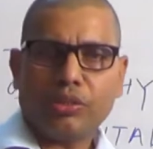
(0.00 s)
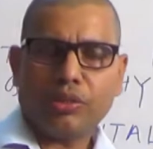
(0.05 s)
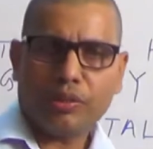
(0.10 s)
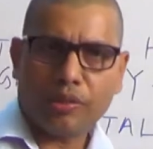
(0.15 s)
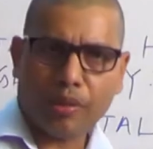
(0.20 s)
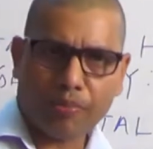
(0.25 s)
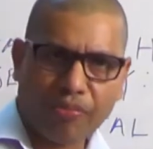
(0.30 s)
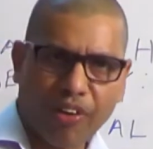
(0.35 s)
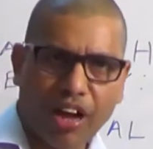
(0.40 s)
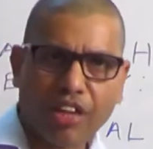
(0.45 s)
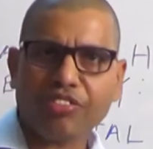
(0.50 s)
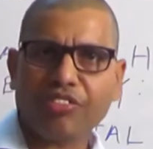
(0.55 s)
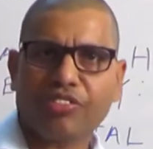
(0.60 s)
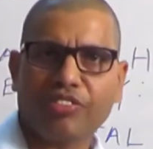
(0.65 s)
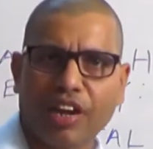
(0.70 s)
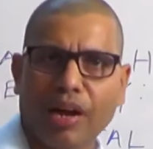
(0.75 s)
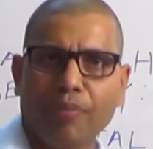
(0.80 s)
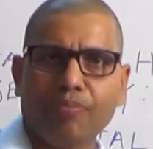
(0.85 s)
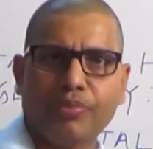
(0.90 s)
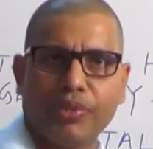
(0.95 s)
The first
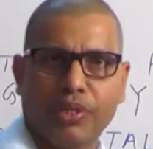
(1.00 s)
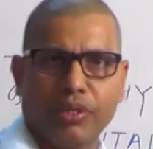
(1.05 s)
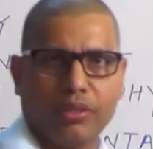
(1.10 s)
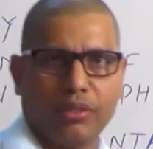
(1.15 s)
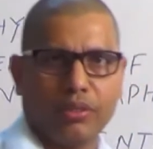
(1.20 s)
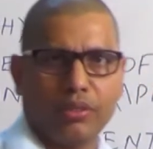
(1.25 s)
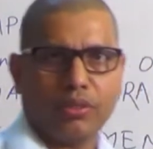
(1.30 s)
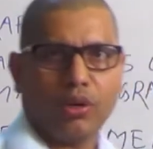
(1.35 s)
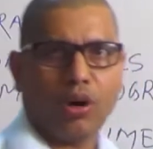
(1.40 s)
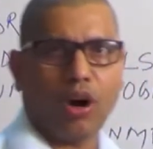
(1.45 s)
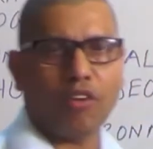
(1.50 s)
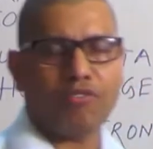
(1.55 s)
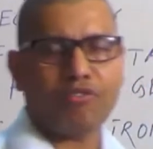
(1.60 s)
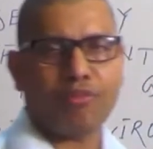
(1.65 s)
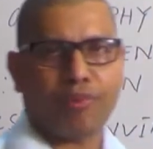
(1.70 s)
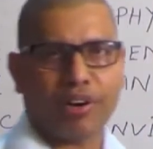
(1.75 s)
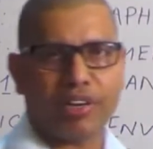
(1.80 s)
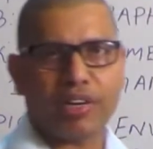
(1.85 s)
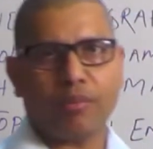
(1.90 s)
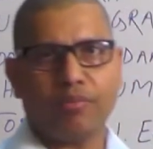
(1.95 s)
chapter of
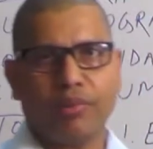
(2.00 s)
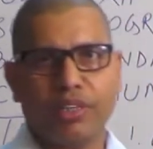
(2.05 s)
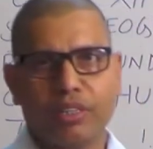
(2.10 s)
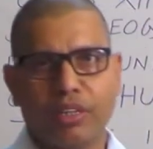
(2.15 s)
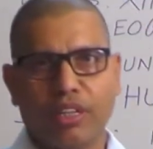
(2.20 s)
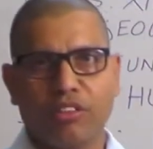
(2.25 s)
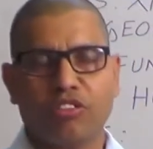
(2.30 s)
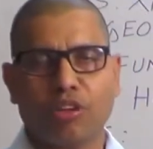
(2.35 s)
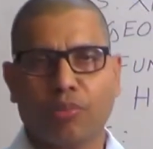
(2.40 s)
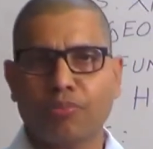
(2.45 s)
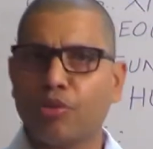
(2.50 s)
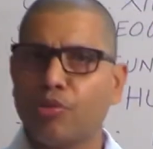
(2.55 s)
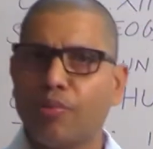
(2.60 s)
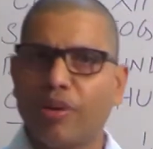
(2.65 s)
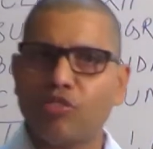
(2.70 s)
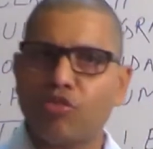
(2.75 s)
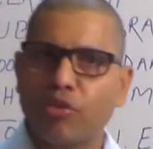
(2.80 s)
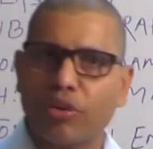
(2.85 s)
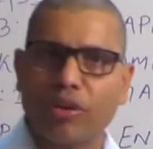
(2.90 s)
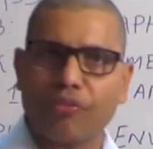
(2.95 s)
Fundamentals of
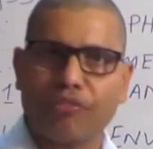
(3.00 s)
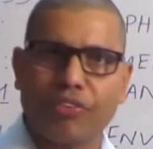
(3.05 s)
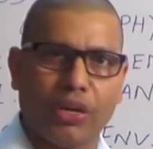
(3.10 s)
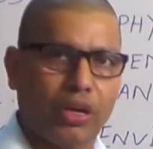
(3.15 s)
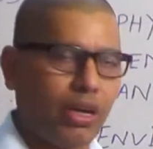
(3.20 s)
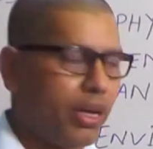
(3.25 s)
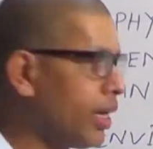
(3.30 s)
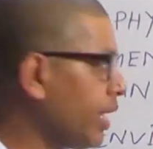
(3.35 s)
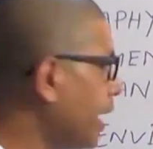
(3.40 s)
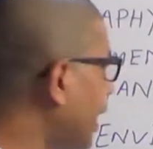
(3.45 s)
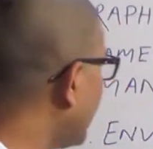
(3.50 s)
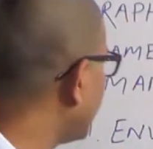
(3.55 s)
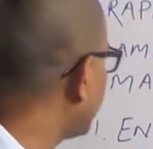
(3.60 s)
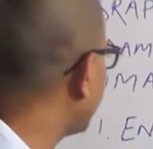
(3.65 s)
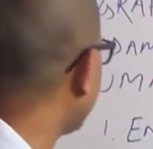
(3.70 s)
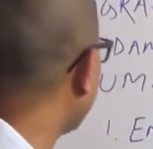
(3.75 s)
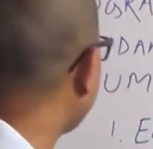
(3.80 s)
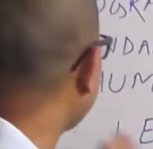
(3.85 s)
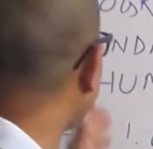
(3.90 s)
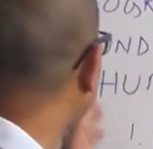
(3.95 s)
Human Geography, as
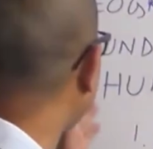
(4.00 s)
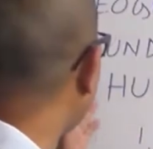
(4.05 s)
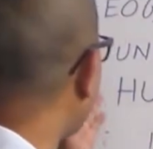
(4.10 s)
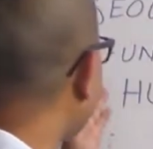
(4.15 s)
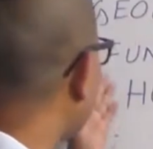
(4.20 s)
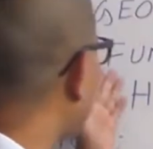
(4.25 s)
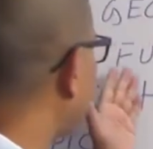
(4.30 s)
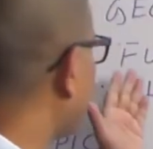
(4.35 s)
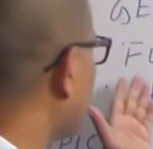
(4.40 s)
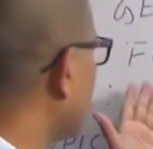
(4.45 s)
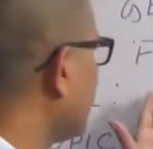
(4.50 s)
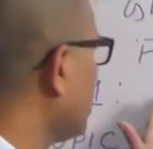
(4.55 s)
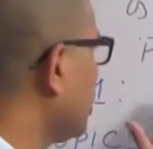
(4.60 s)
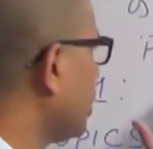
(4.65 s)
it appears,